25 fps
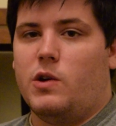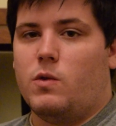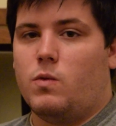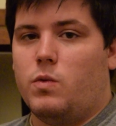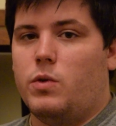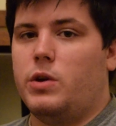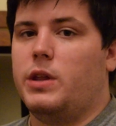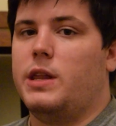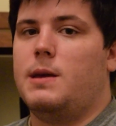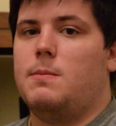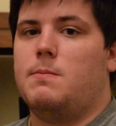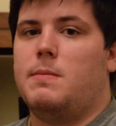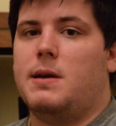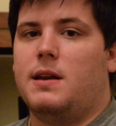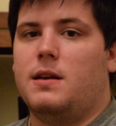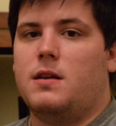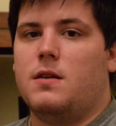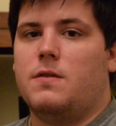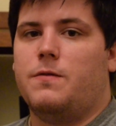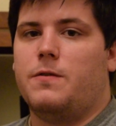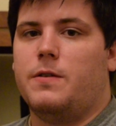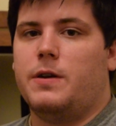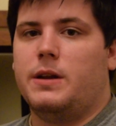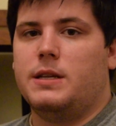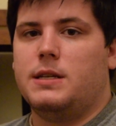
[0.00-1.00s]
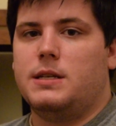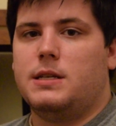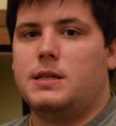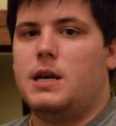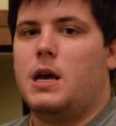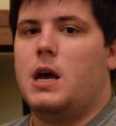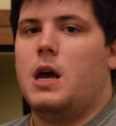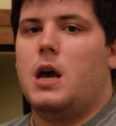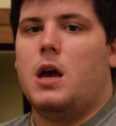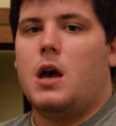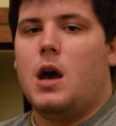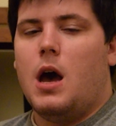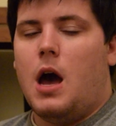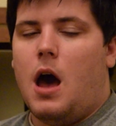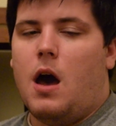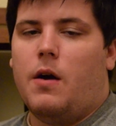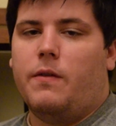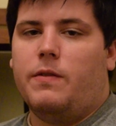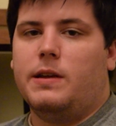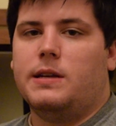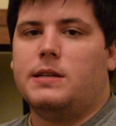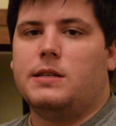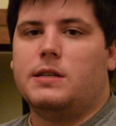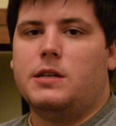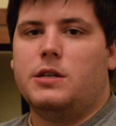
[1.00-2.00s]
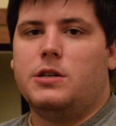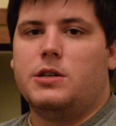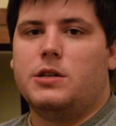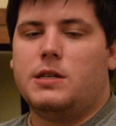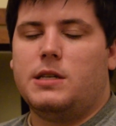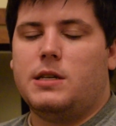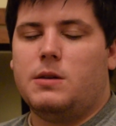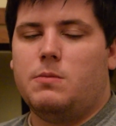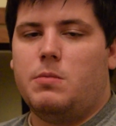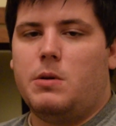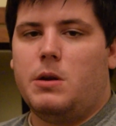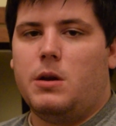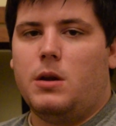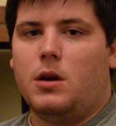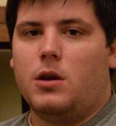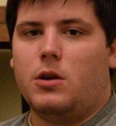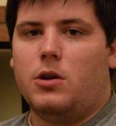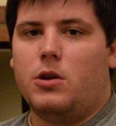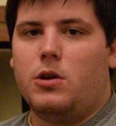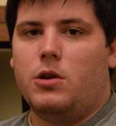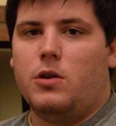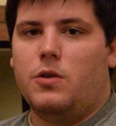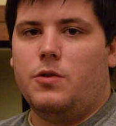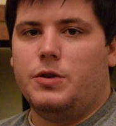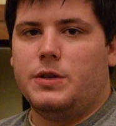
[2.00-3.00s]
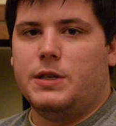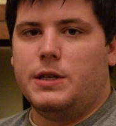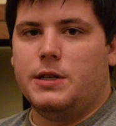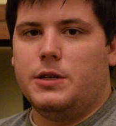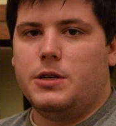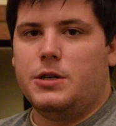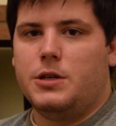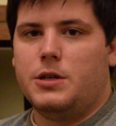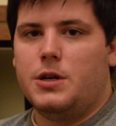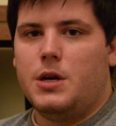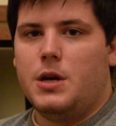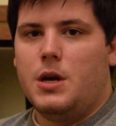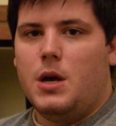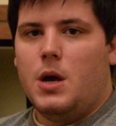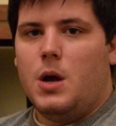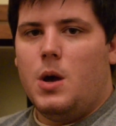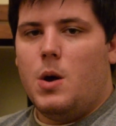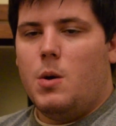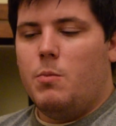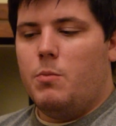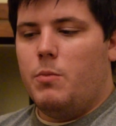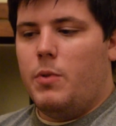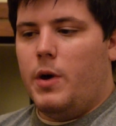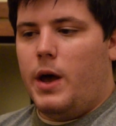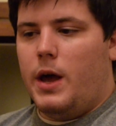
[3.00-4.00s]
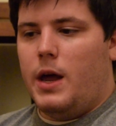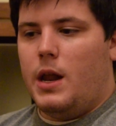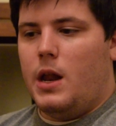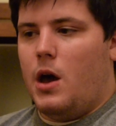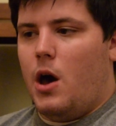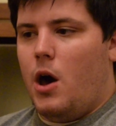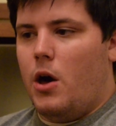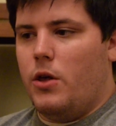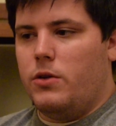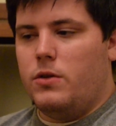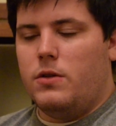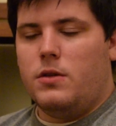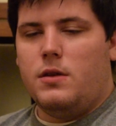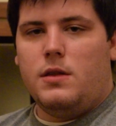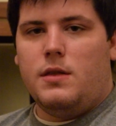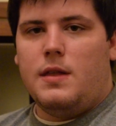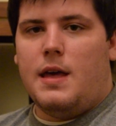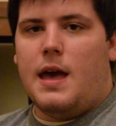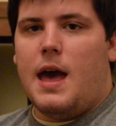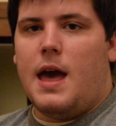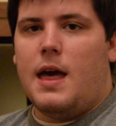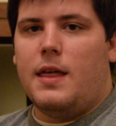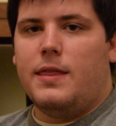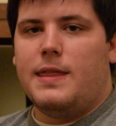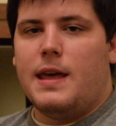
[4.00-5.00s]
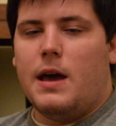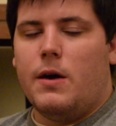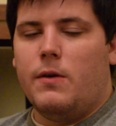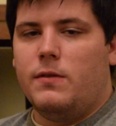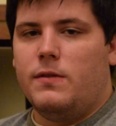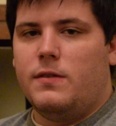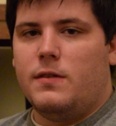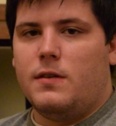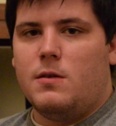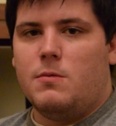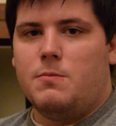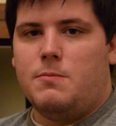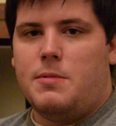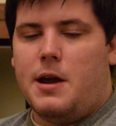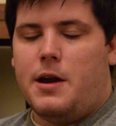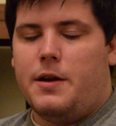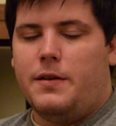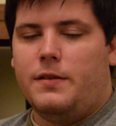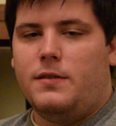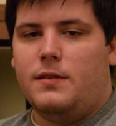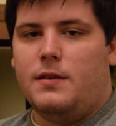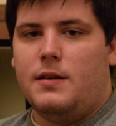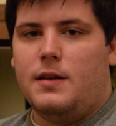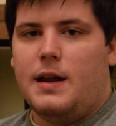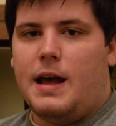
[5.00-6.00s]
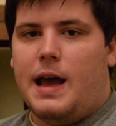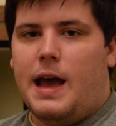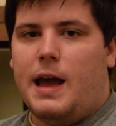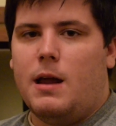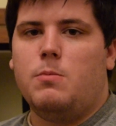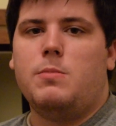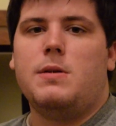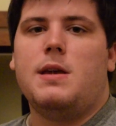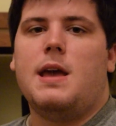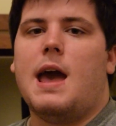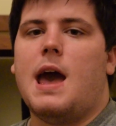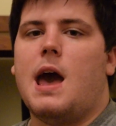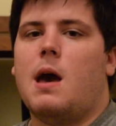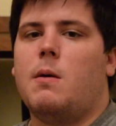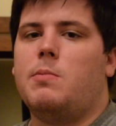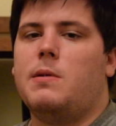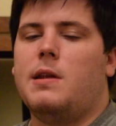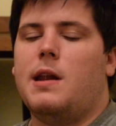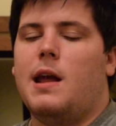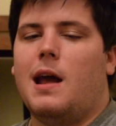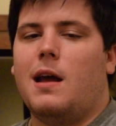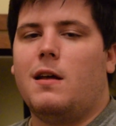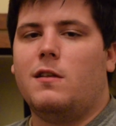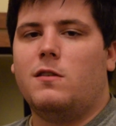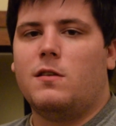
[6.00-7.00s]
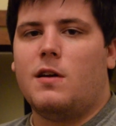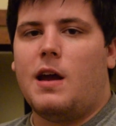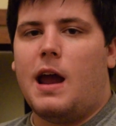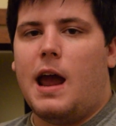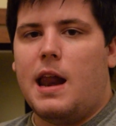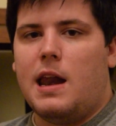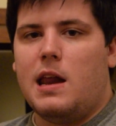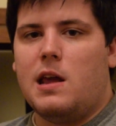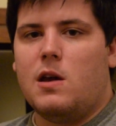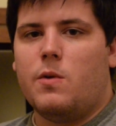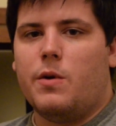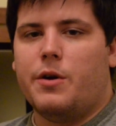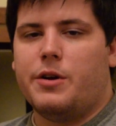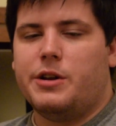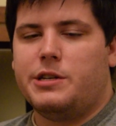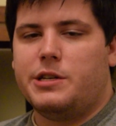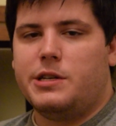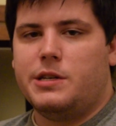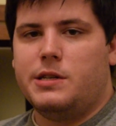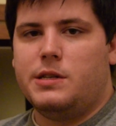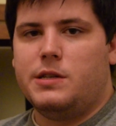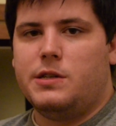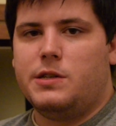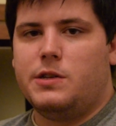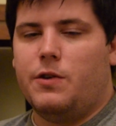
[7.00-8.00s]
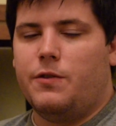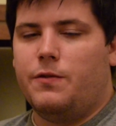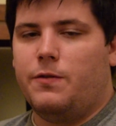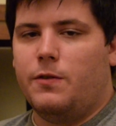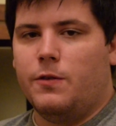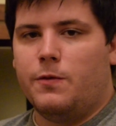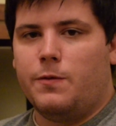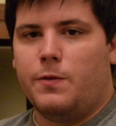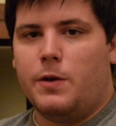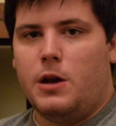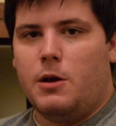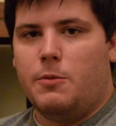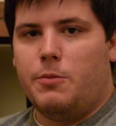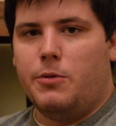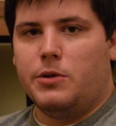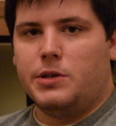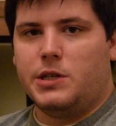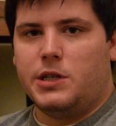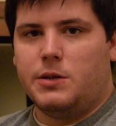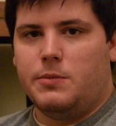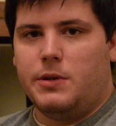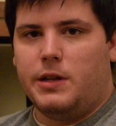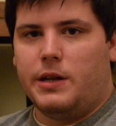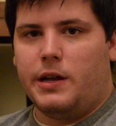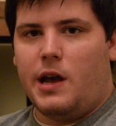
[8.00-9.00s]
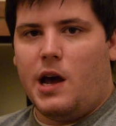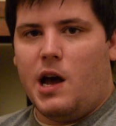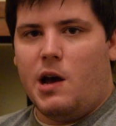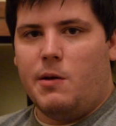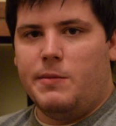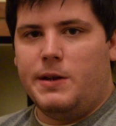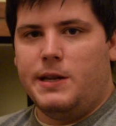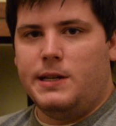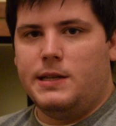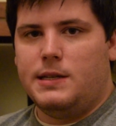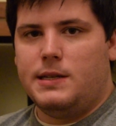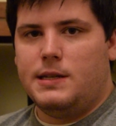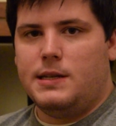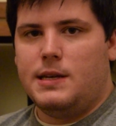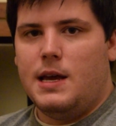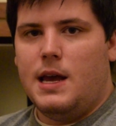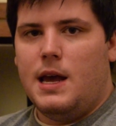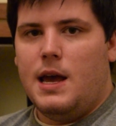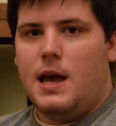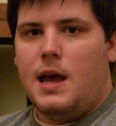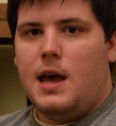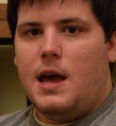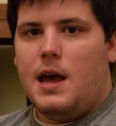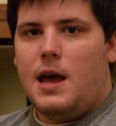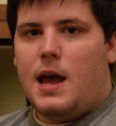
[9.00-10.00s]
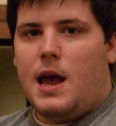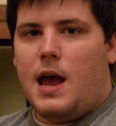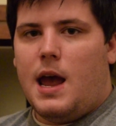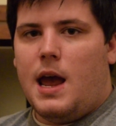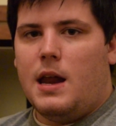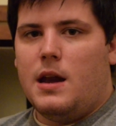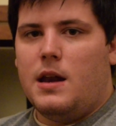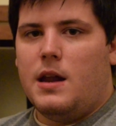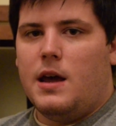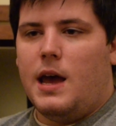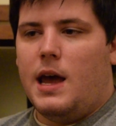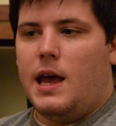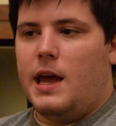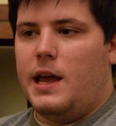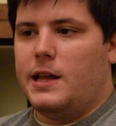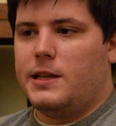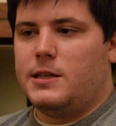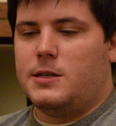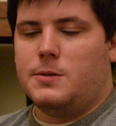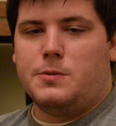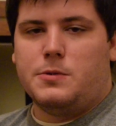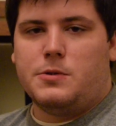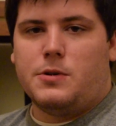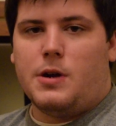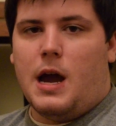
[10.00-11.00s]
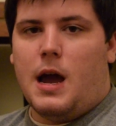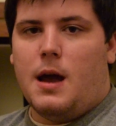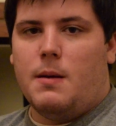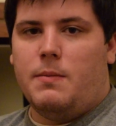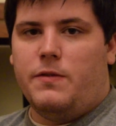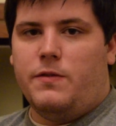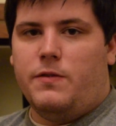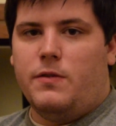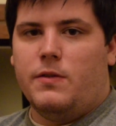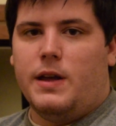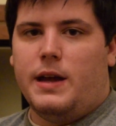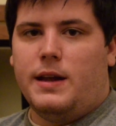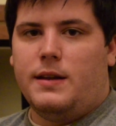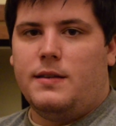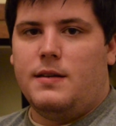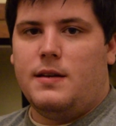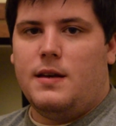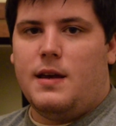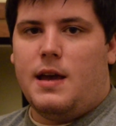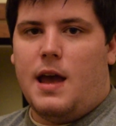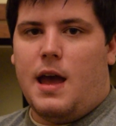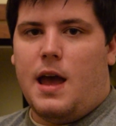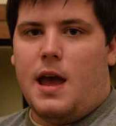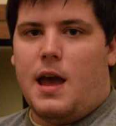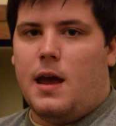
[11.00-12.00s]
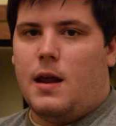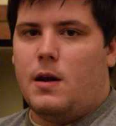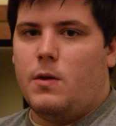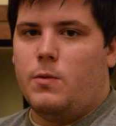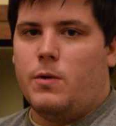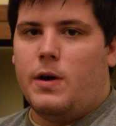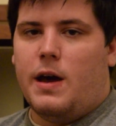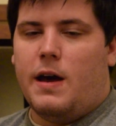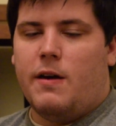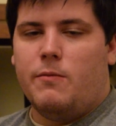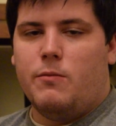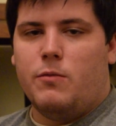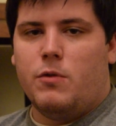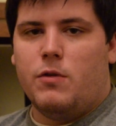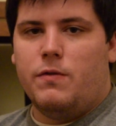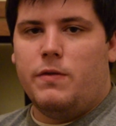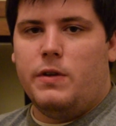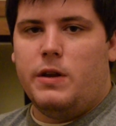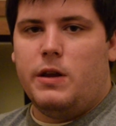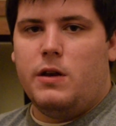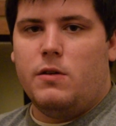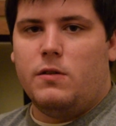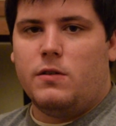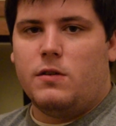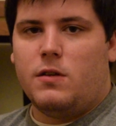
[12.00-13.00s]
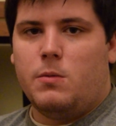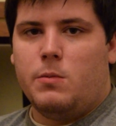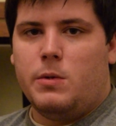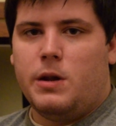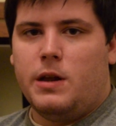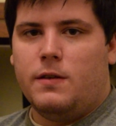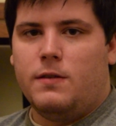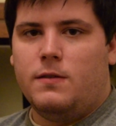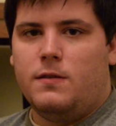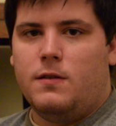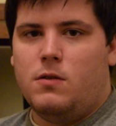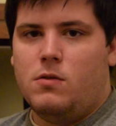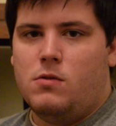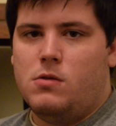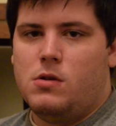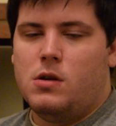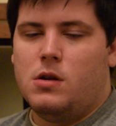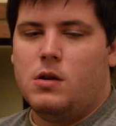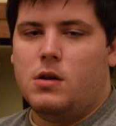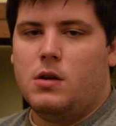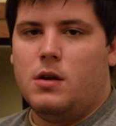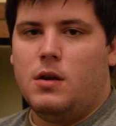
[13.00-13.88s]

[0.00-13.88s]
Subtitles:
a really big difference, obviously just depending on your usage. But other than that, that was the comparison. I'd be happy to answer any questions, so feel free to post them in the comments. And hit subscribe if you liked it, and we'll have more videos coming out soon.